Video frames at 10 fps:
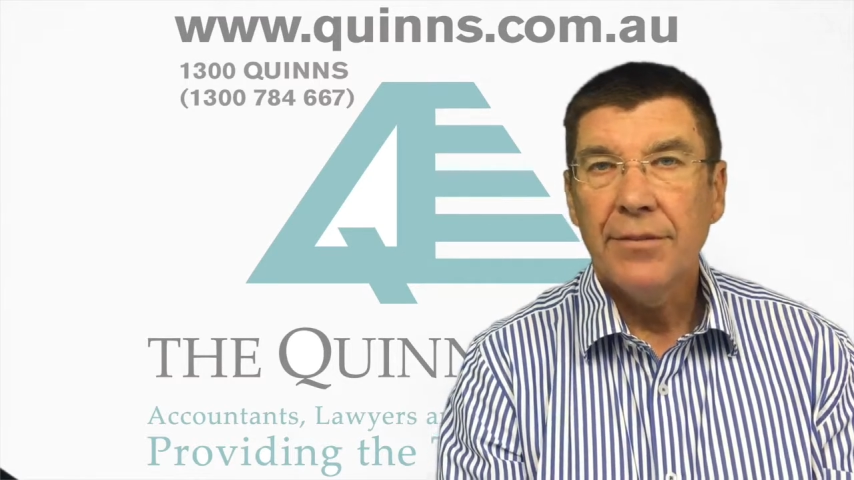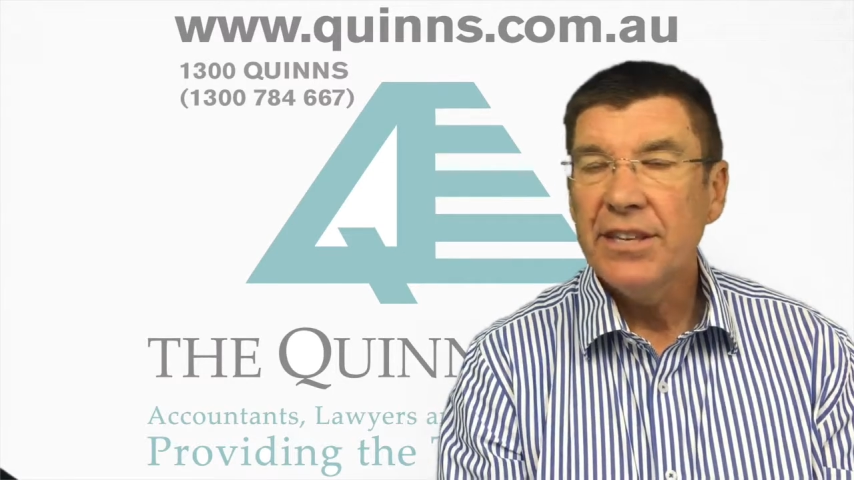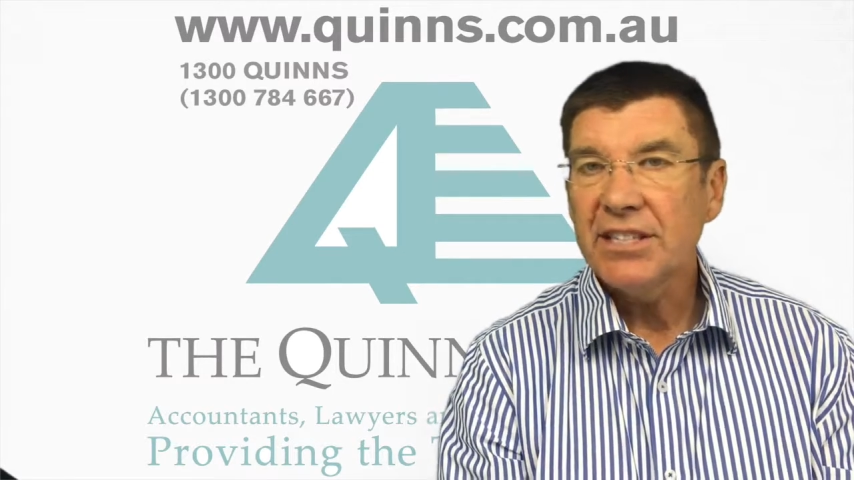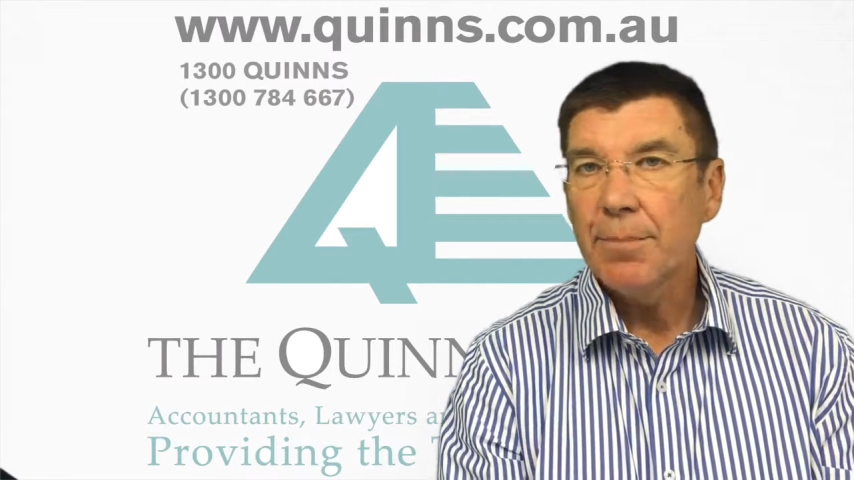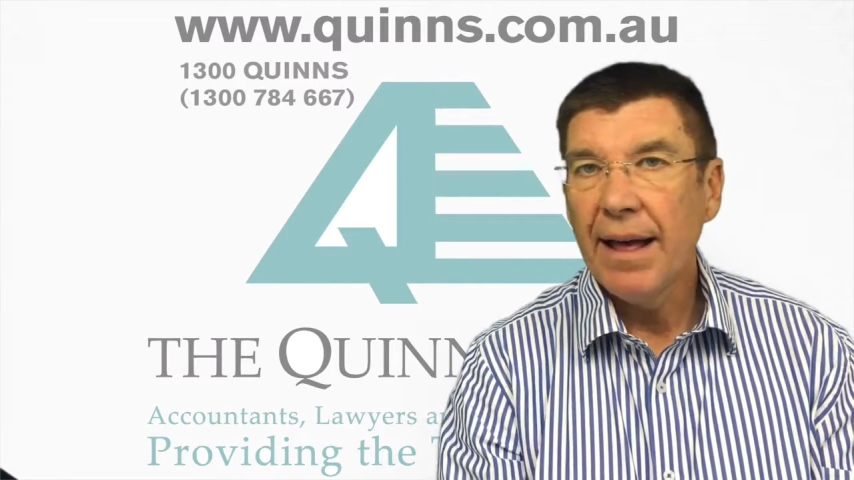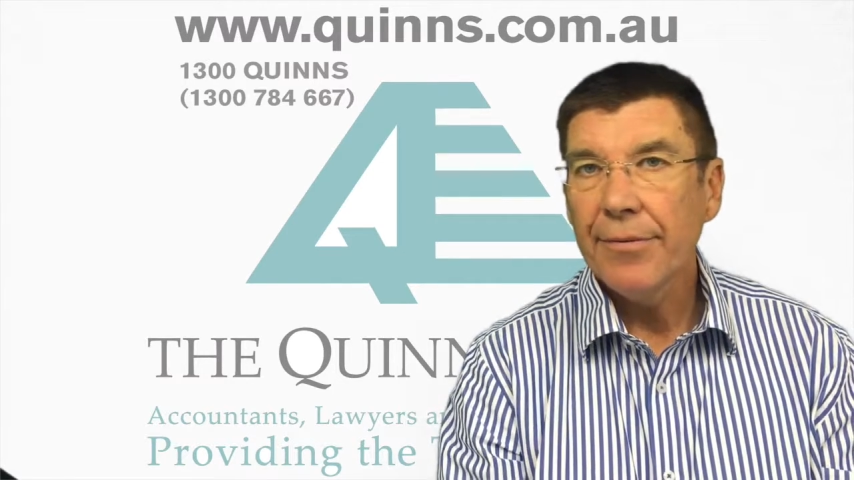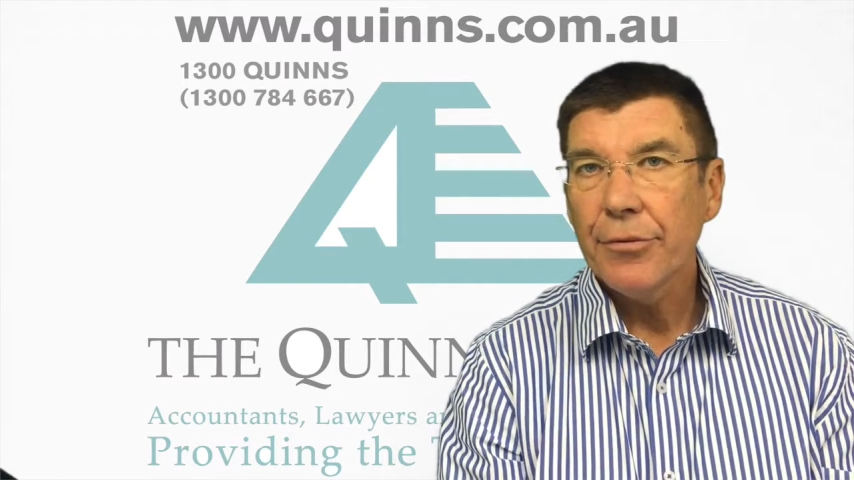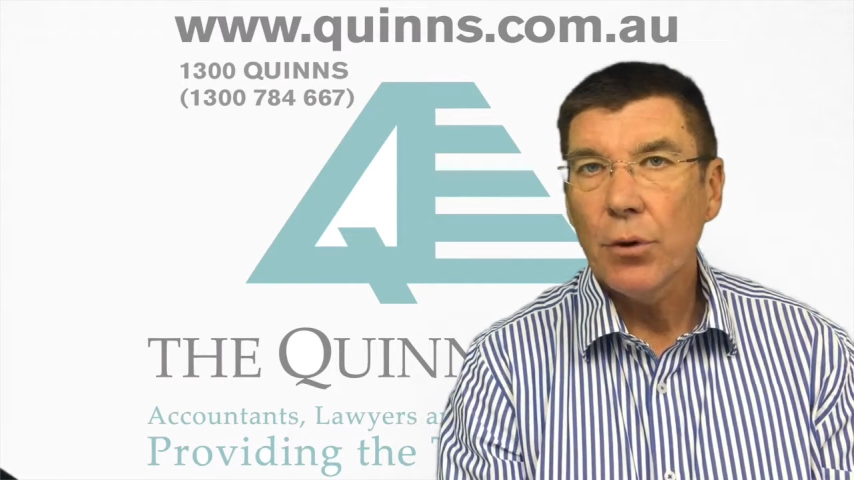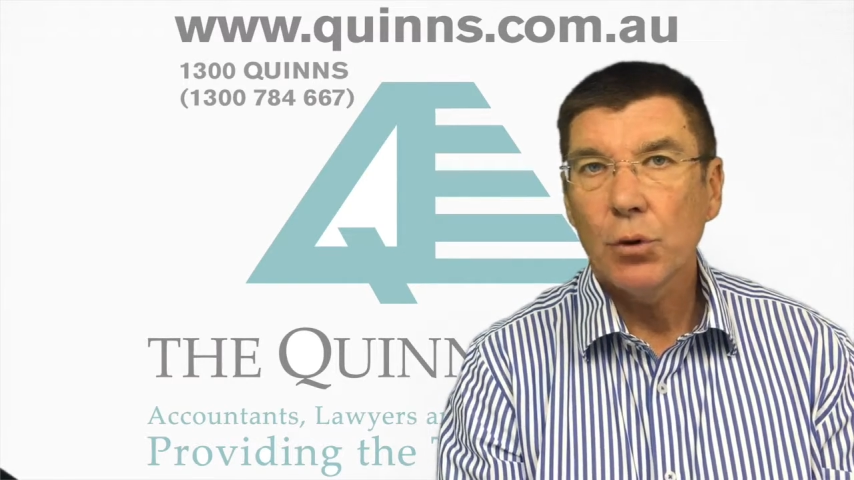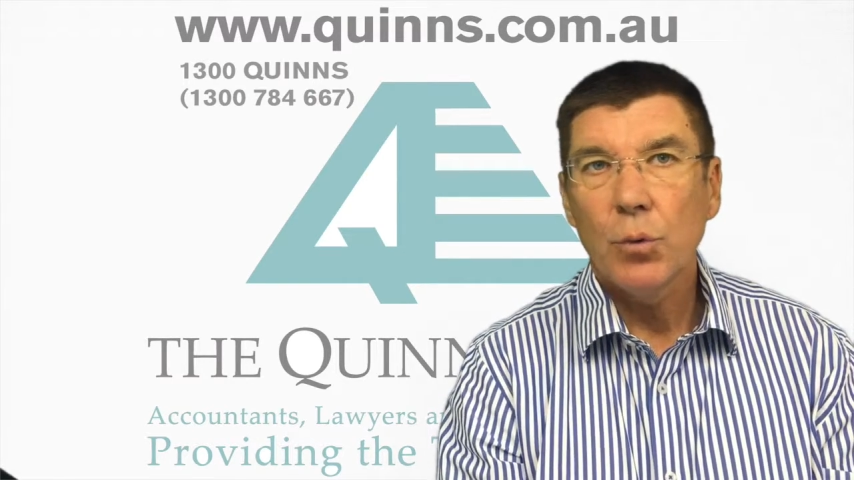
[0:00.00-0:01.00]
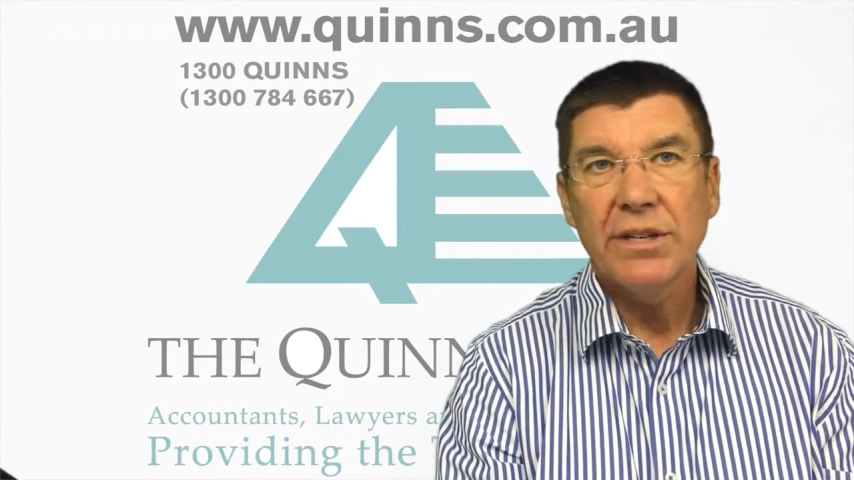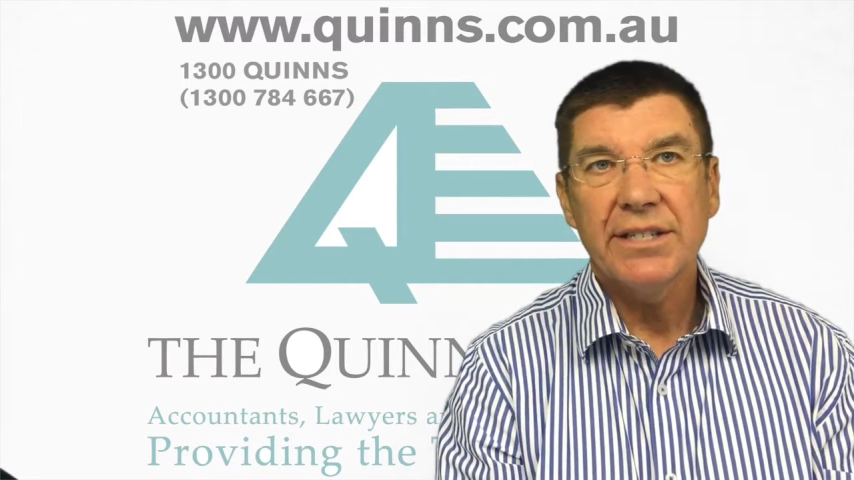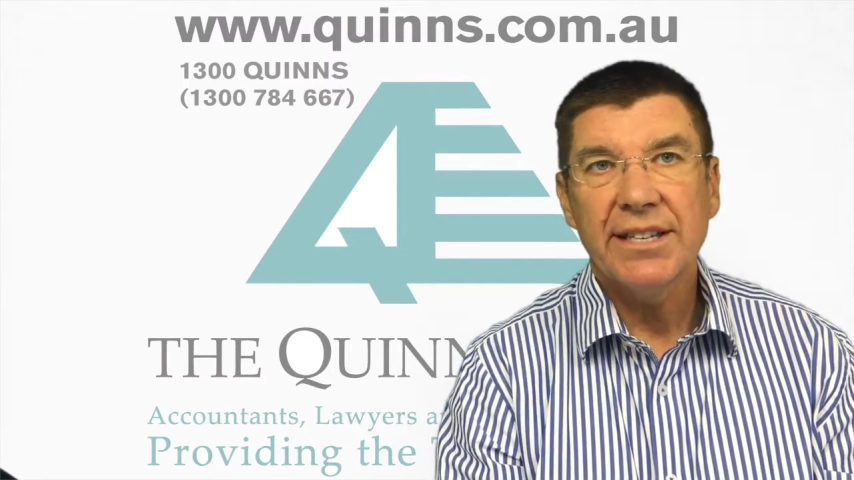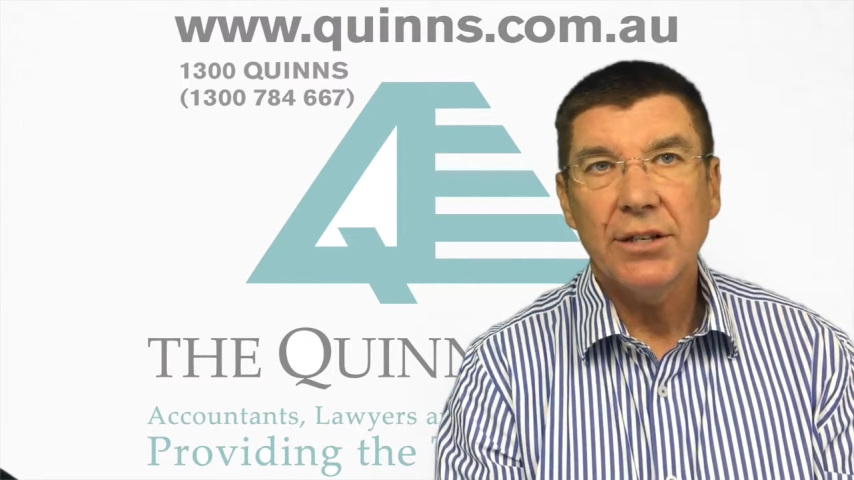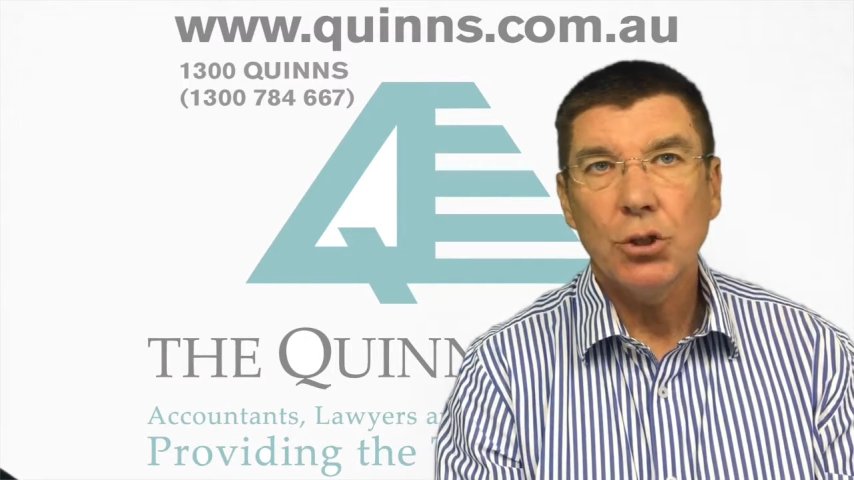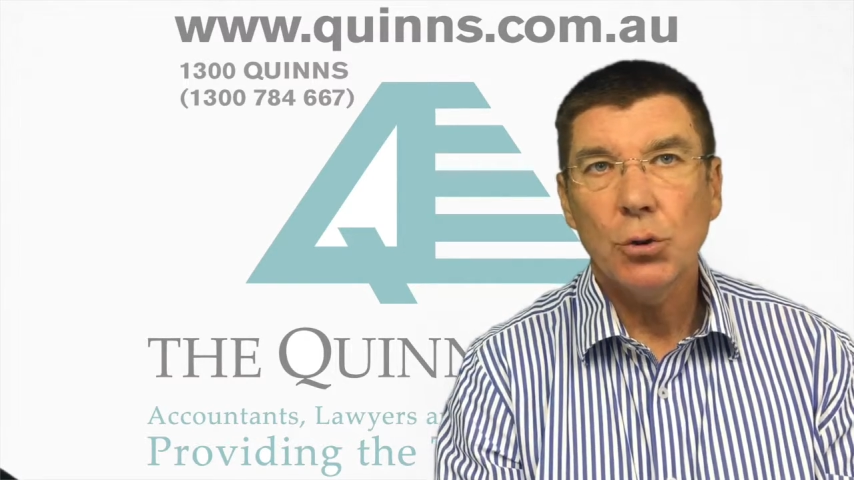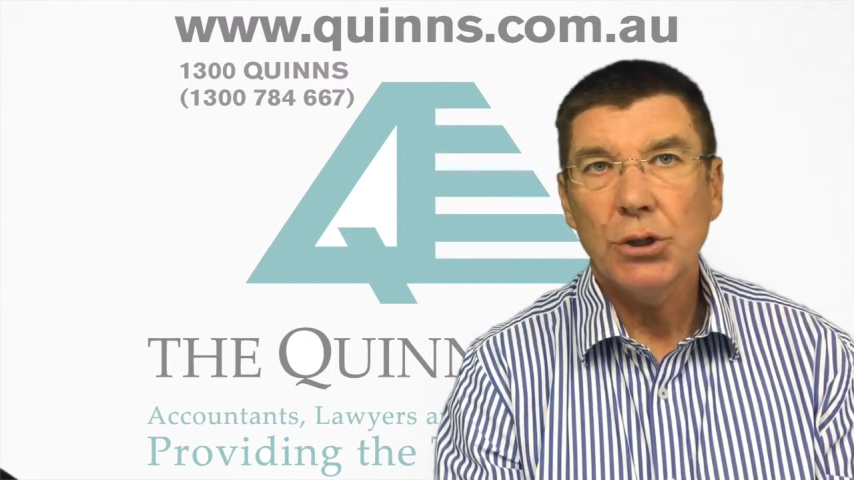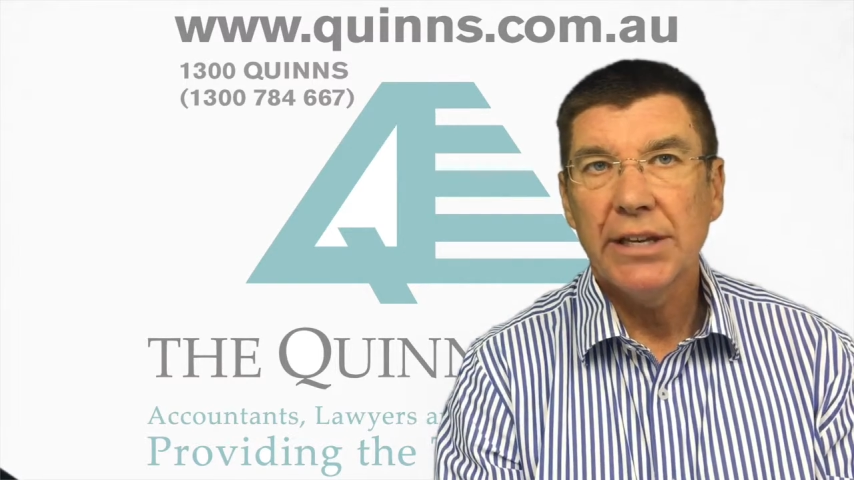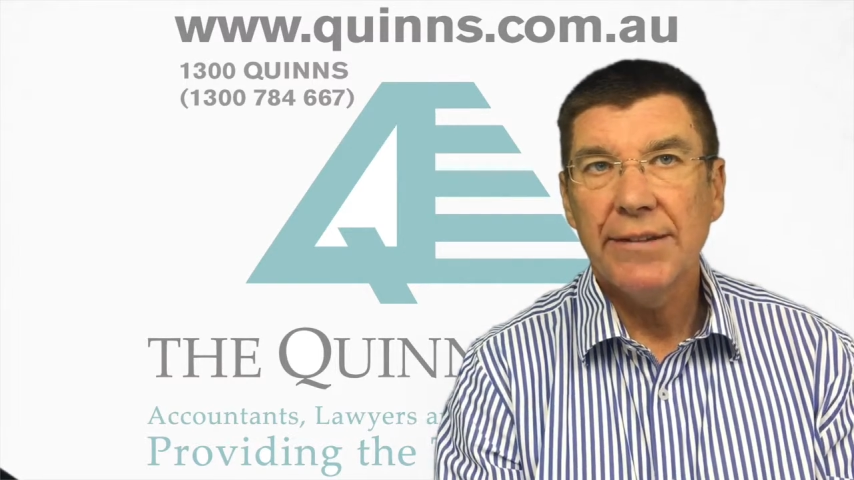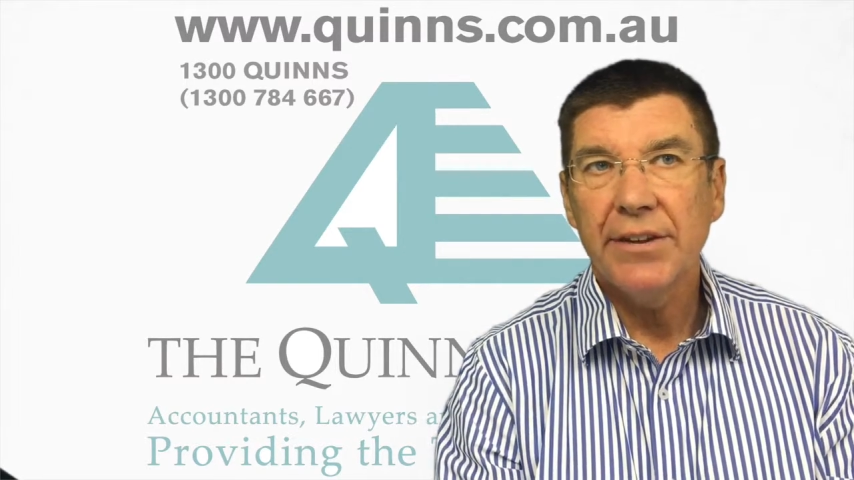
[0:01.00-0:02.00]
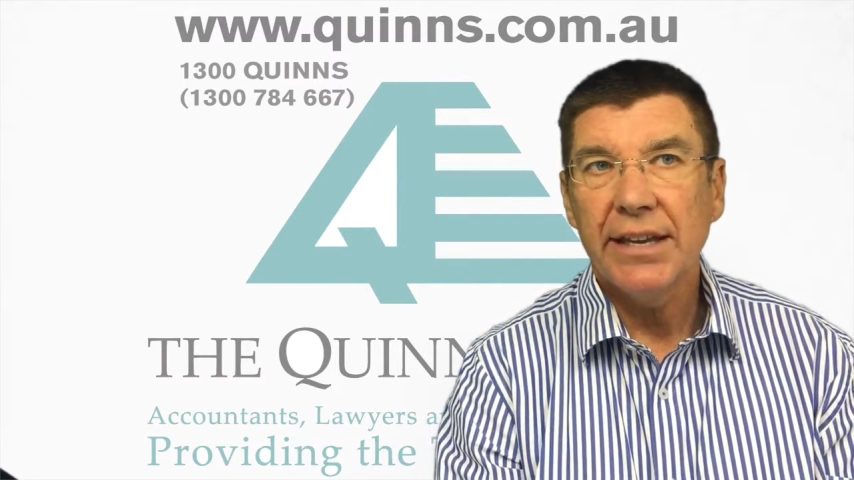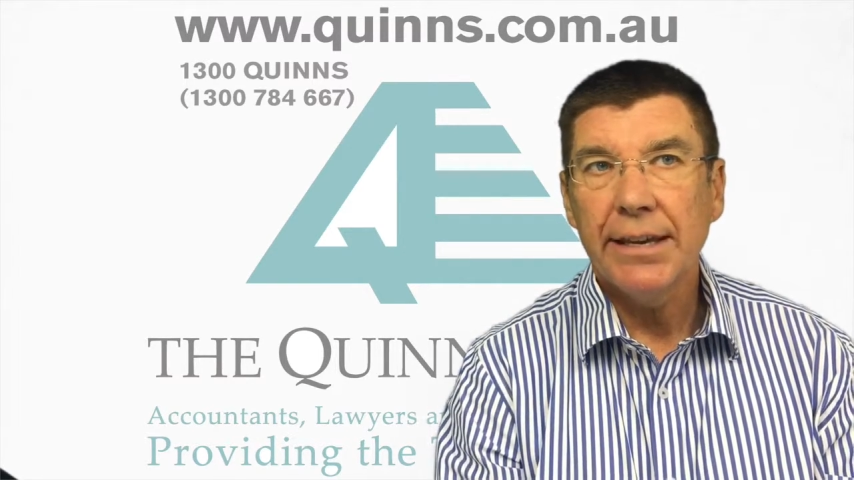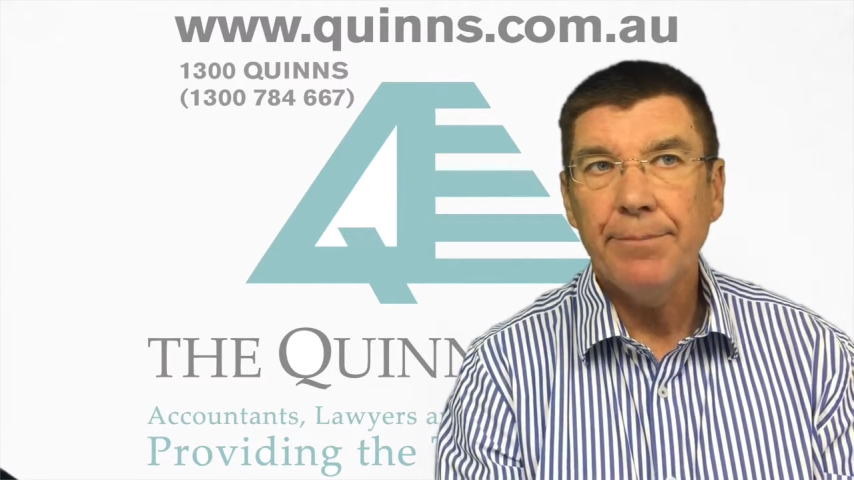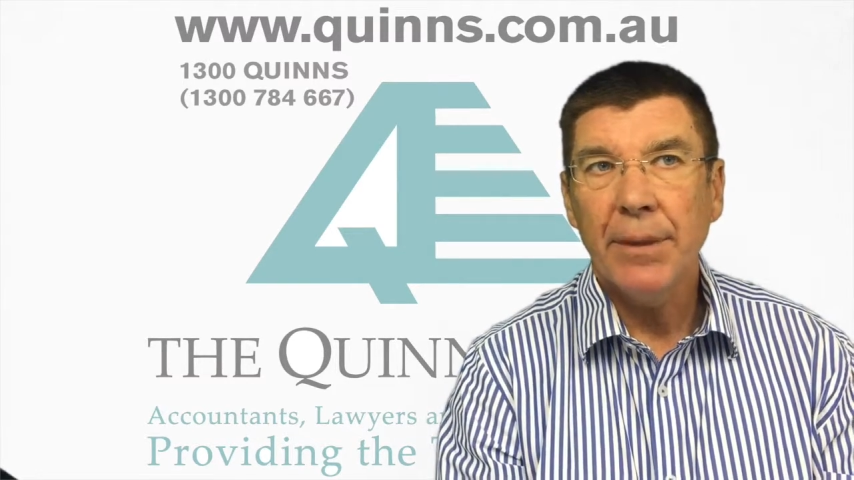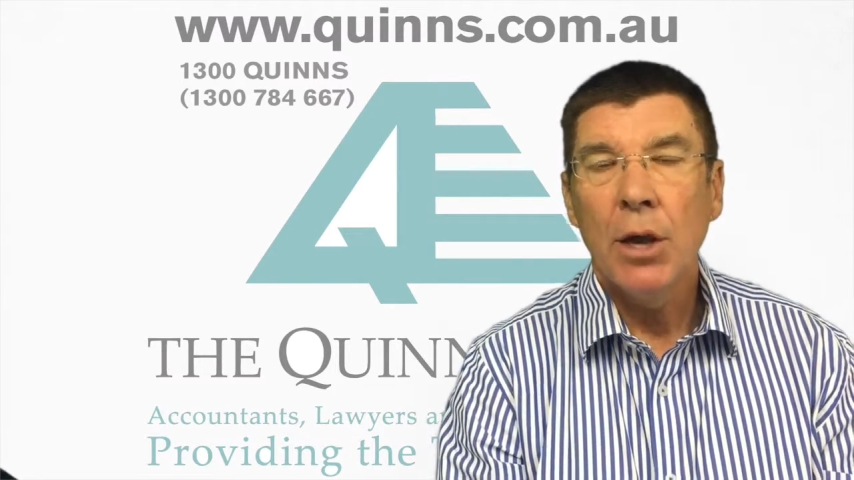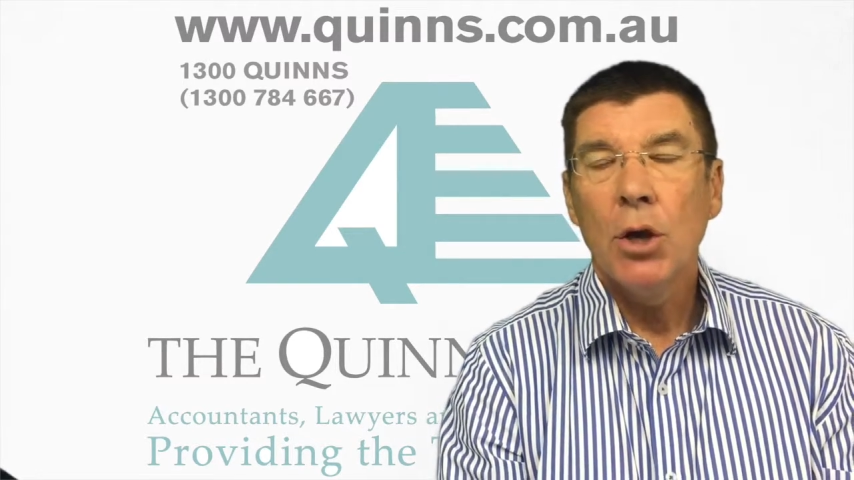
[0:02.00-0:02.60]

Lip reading: This month on Quintessential TV,